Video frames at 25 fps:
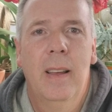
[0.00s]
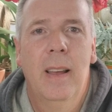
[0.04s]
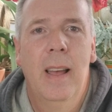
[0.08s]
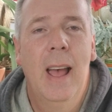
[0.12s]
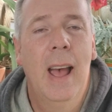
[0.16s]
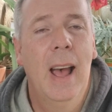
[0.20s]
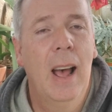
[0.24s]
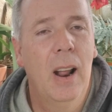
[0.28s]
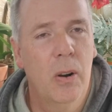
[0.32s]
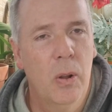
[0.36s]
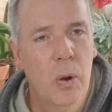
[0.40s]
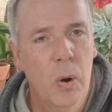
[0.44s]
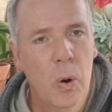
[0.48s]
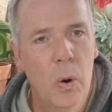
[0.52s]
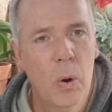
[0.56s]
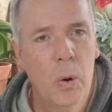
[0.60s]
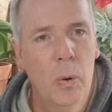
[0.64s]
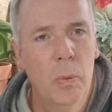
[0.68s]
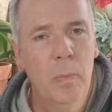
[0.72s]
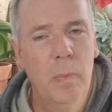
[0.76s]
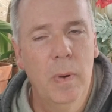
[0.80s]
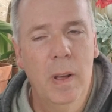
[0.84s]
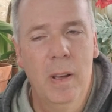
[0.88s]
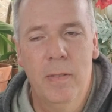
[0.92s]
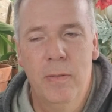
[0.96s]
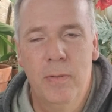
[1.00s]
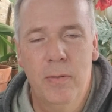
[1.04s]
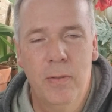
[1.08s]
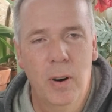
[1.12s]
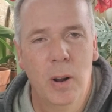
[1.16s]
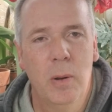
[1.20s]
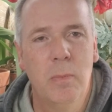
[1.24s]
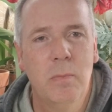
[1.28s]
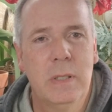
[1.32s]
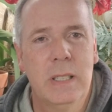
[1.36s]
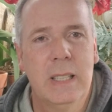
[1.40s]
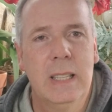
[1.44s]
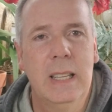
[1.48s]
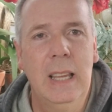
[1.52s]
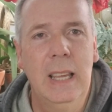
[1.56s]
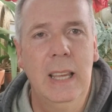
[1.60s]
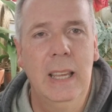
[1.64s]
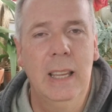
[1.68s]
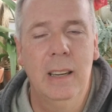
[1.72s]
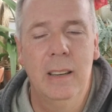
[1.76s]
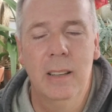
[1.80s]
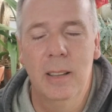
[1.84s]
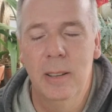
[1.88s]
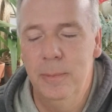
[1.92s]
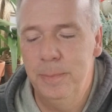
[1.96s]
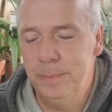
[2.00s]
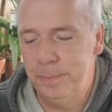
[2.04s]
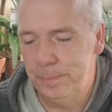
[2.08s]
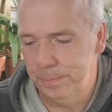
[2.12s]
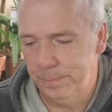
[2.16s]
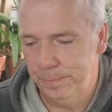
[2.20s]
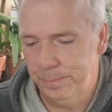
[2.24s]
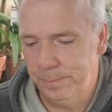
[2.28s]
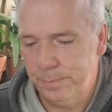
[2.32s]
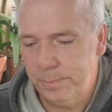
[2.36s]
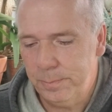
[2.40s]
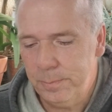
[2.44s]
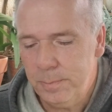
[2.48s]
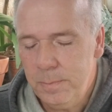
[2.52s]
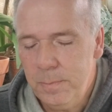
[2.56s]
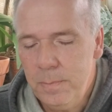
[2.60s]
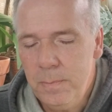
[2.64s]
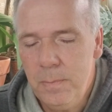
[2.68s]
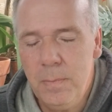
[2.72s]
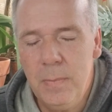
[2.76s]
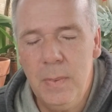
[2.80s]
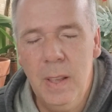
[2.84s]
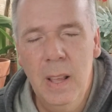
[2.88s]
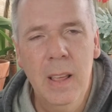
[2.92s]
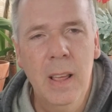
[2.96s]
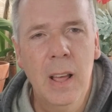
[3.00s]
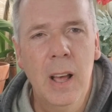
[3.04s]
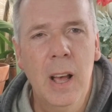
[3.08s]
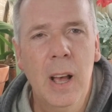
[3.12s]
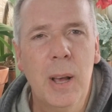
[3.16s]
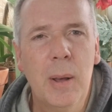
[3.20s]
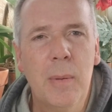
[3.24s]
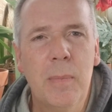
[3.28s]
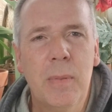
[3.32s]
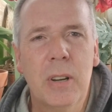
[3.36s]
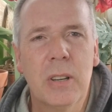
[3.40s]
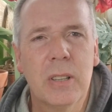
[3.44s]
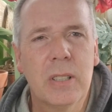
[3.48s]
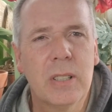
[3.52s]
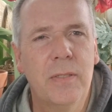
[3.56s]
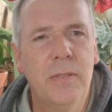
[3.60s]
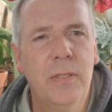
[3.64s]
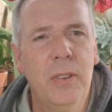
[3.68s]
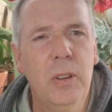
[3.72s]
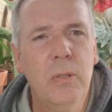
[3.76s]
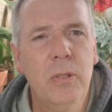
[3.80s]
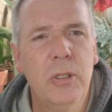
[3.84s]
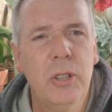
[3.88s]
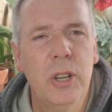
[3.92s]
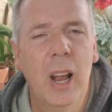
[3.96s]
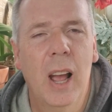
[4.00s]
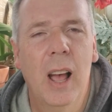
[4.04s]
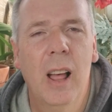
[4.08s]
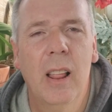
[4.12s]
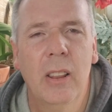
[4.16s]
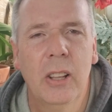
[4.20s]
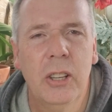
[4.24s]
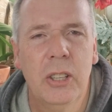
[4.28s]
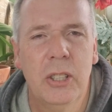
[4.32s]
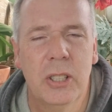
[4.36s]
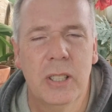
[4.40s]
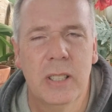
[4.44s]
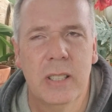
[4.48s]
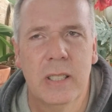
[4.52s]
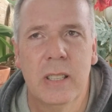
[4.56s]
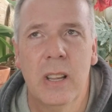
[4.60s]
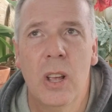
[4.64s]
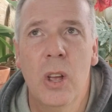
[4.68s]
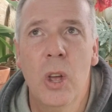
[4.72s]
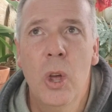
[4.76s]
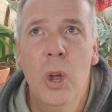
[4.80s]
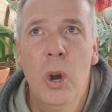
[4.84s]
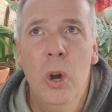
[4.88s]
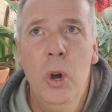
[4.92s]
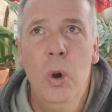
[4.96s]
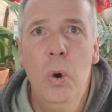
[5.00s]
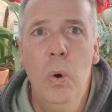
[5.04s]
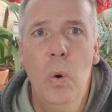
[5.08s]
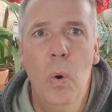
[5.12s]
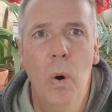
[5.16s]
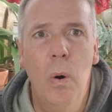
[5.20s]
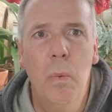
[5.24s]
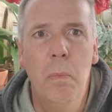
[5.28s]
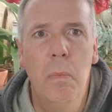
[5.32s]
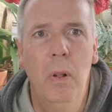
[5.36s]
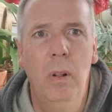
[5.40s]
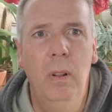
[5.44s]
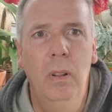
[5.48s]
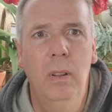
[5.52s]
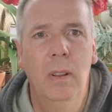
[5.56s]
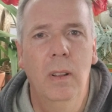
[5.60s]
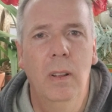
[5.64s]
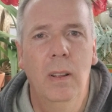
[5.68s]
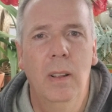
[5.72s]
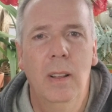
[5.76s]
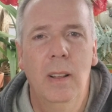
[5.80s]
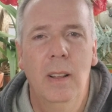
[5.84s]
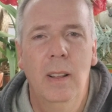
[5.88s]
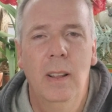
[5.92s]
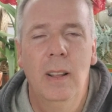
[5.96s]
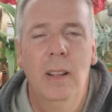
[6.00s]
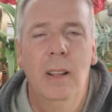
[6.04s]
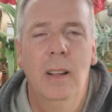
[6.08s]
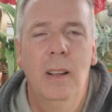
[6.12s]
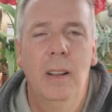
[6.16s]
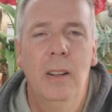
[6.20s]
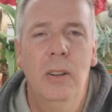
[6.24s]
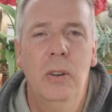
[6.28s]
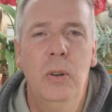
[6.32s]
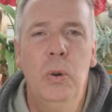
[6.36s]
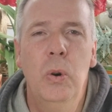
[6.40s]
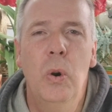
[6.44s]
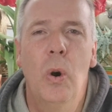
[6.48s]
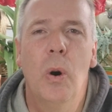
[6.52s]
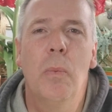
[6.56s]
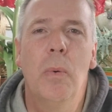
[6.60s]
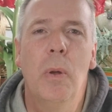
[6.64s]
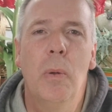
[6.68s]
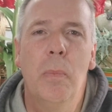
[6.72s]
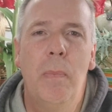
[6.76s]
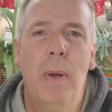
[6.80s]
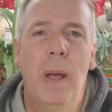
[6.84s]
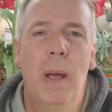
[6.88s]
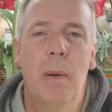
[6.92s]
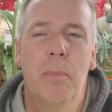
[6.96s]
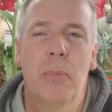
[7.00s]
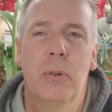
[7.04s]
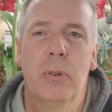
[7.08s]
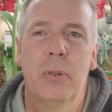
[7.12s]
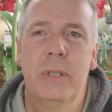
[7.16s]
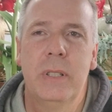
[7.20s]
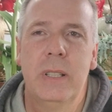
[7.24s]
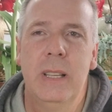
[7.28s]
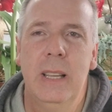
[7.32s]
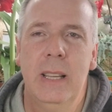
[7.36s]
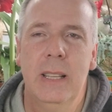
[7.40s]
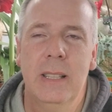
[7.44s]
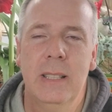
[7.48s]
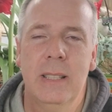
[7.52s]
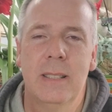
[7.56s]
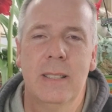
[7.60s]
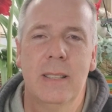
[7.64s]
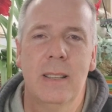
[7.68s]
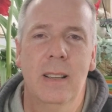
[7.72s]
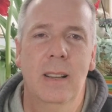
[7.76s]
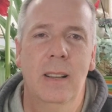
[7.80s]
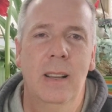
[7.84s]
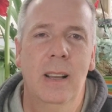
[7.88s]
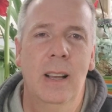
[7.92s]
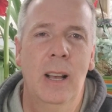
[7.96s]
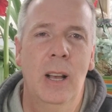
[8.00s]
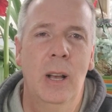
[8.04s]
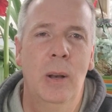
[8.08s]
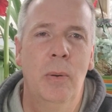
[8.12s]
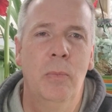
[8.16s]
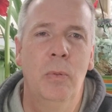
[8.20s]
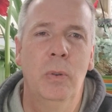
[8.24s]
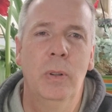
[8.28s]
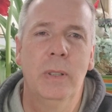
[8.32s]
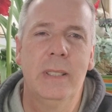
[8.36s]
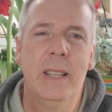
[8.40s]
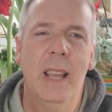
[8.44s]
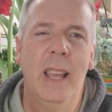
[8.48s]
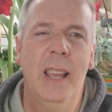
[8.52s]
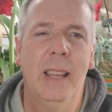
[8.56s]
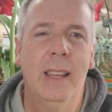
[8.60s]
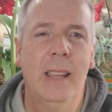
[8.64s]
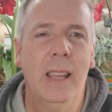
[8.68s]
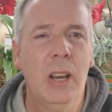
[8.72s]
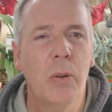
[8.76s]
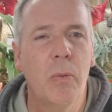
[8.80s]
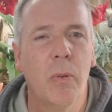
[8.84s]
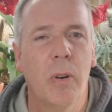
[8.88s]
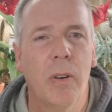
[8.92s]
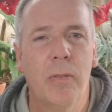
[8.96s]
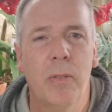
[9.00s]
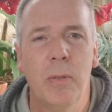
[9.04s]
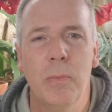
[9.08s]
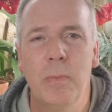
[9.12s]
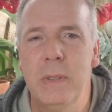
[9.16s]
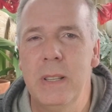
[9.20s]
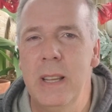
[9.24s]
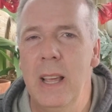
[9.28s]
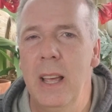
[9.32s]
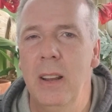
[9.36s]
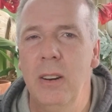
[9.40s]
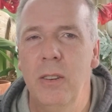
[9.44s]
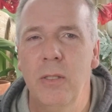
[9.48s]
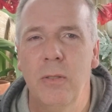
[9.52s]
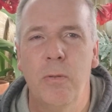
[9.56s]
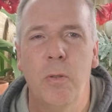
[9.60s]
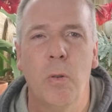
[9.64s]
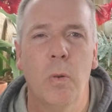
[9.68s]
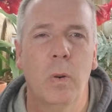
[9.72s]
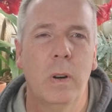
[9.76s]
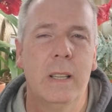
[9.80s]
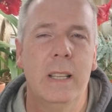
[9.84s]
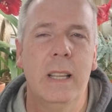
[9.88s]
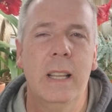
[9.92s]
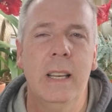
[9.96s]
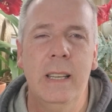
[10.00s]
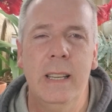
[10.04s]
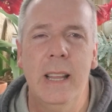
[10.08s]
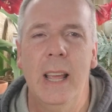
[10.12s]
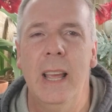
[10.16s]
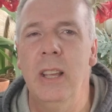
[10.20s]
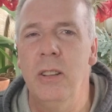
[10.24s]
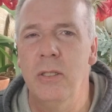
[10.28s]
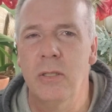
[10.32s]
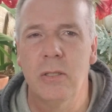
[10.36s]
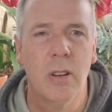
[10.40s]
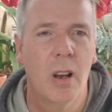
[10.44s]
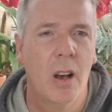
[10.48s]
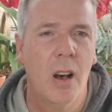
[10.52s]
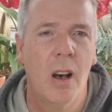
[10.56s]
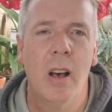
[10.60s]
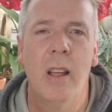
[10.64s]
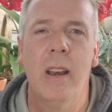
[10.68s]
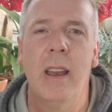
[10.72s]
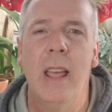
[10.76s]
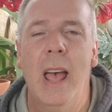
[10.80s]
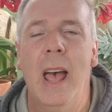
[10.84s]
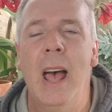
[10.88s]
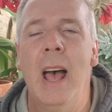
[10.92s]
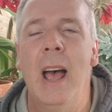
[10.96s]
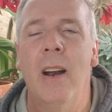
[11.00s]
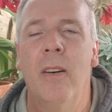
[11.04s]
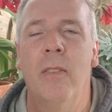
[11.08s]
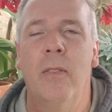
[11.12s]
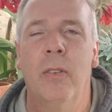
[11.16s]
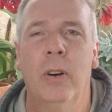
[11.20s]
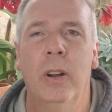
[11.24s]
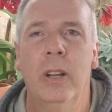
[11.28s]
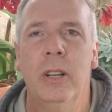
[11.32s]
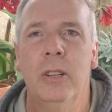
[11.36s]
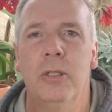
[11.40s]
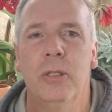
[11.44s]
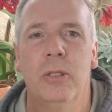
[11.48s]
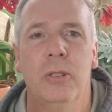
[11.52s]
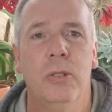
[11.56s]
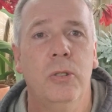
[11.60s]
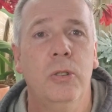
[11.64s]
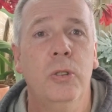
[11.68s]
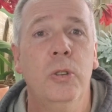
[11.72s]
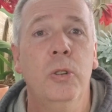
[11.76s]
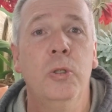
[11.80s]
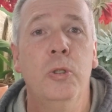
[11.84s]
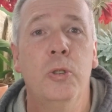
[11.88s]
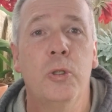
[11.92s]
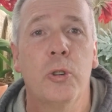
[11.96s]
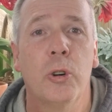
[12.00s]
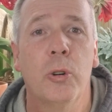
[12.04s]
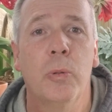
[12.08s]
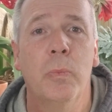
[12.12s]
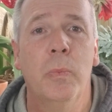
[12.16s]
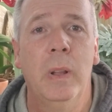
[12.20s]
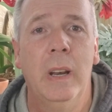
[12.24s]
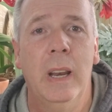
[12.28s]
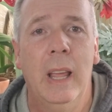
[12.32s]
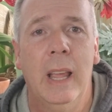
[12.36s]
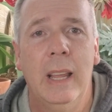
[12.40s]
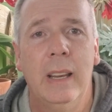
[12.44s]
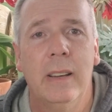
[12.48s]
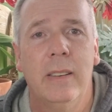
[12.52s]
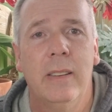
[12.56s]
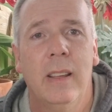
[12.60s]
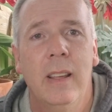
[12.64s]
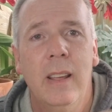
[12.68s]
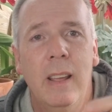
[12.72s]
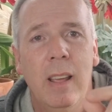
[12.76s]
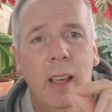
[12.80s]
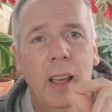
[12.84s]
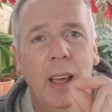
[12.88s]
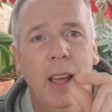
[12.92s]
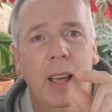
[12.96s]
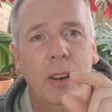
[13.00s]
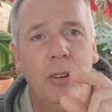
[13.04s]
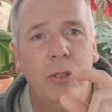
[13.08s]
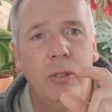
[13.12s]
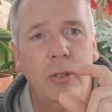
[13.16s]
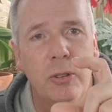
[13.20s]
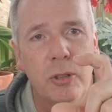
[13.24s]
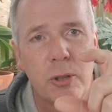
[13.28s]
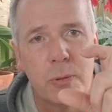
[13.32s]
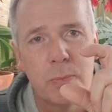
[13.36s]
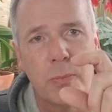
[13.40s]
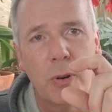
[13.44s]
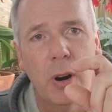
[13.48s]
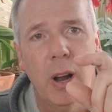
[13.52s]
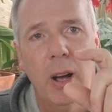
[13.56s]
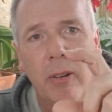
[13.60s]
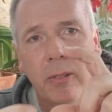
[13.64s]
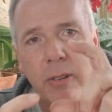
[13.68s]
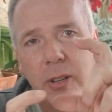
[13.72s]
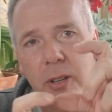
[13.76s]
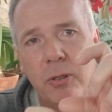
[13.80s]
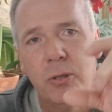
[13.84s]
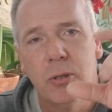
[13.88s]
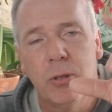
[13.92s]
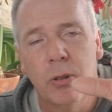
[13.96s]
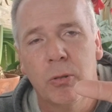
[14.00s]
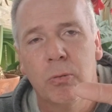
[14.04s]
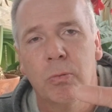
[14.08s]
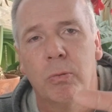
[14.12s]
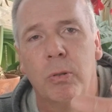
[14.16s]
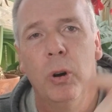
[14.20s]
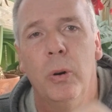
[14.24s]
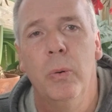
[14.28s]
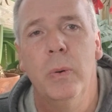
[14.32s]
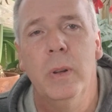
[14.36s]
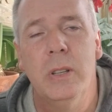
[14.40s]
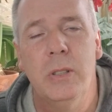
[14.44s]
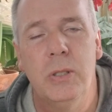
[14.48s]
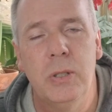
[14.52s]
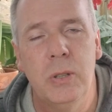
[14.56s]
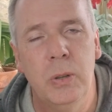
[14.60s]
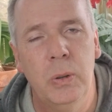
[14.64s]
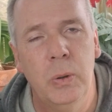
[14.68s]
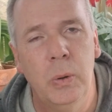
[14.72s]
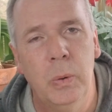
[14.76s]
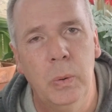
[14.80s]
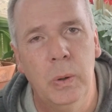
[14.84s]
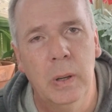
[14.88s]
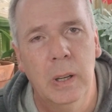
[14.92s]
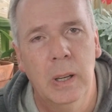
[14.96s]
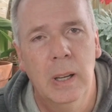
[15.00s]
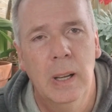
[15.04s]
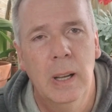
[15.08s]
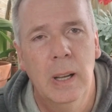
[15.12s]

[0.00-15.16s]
at home from seed, there's a few challenges. Normal pepper seeds will take anywhere from 10 to 14 days on average to germinate and to sprout and to grow into